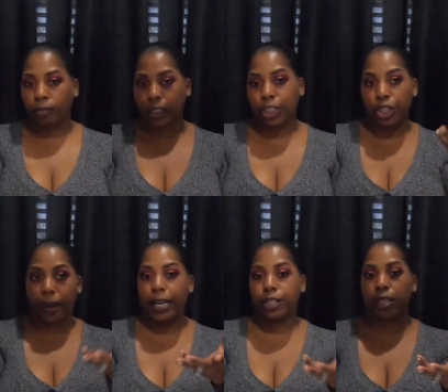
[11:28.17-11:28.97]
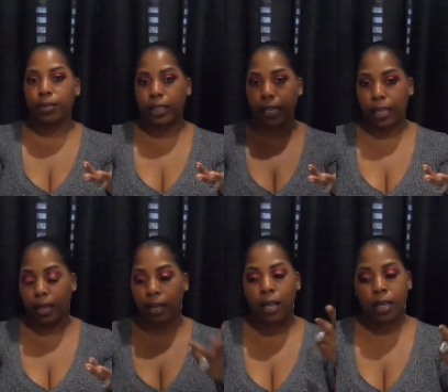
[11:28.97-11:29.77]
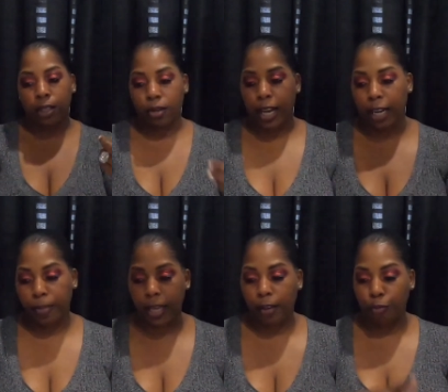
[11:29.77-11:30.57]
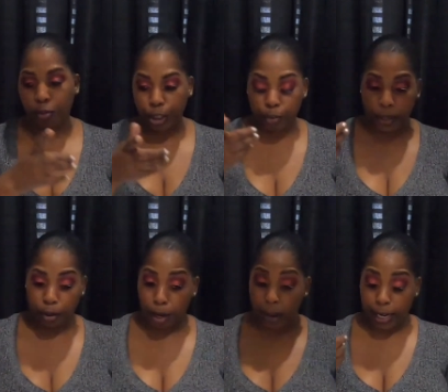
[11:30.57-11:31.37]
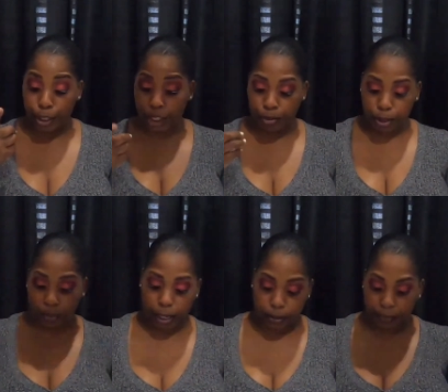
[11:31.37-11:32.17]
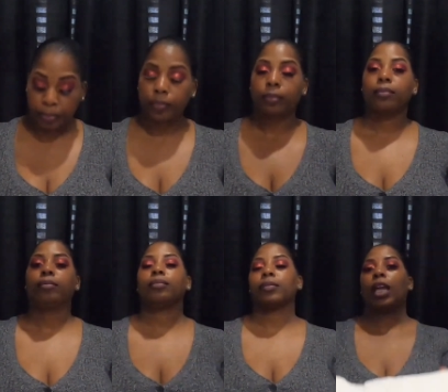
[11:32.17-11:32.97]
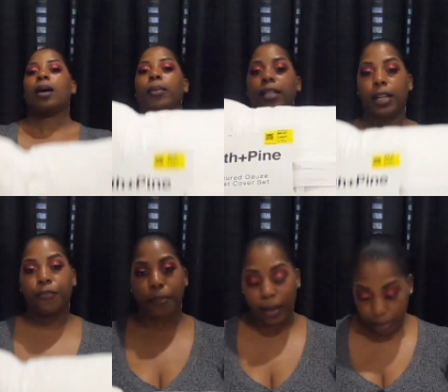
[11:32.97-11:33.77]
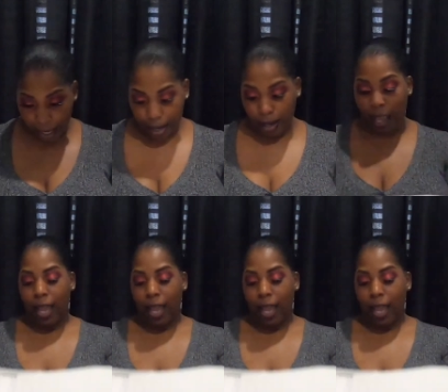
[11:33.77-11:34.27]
because your body soaks that in. So you got to be careful what you put on your body too as well. But enough about that.